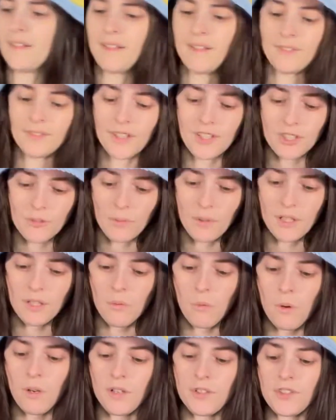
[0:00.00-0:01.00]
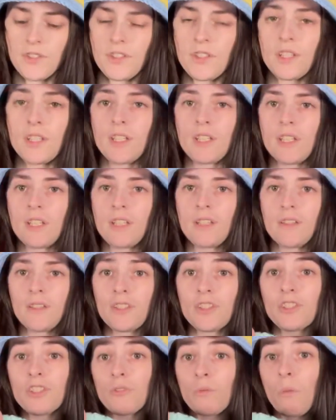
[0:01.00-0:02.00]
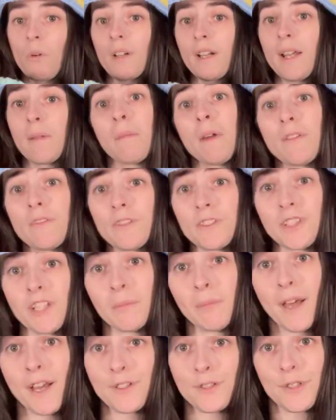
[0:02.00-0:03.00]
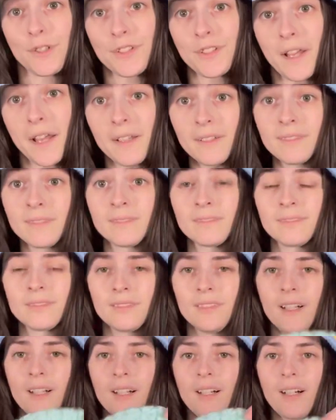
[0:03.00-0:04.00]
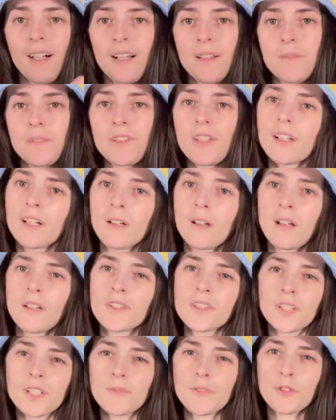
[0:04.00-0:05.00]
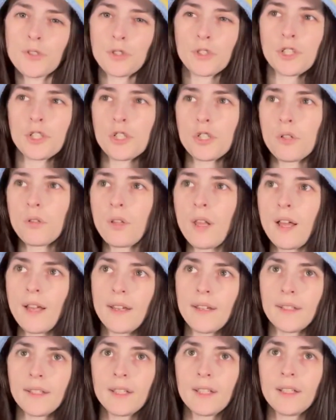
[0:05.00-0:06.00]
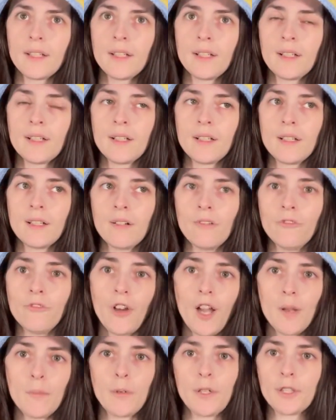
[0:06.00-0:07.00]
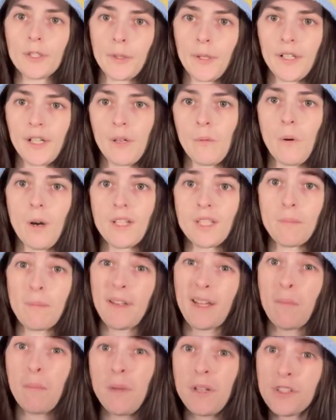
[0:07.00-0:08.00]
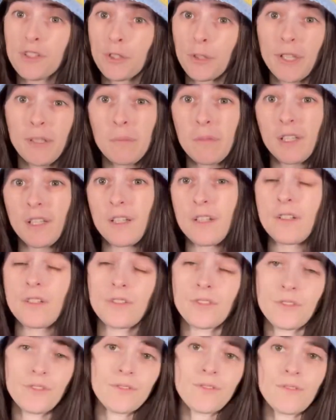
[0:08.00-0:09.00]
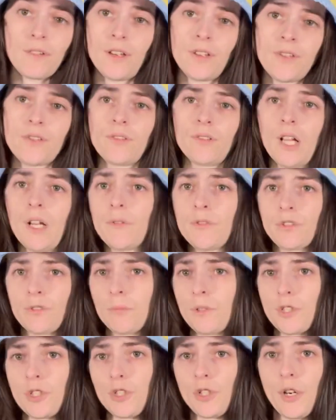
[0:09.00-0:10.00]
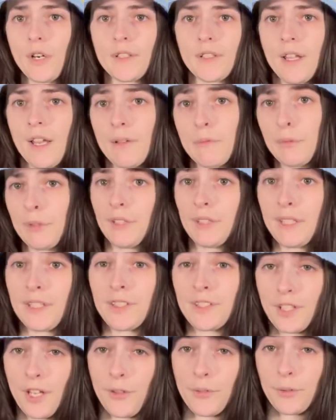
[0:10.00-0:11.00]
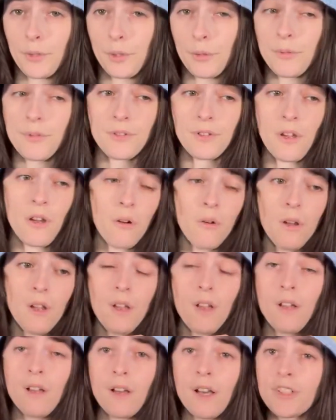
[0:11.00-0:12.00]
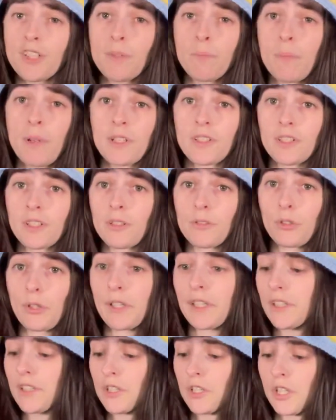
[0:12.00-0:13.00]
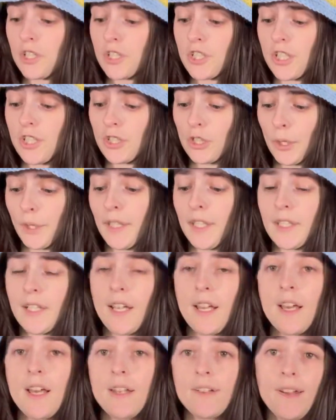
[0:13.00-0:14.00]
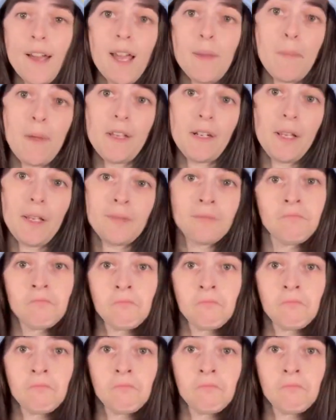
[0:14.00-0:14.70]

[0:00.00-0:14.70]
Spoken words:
This one was this is one I made for St. Patrick's Day. Instead of the traditional like vibrant green, I wanted to make a mint green because I still have so much yarn that I really need to get through. So I just picked a shade of green and I made it.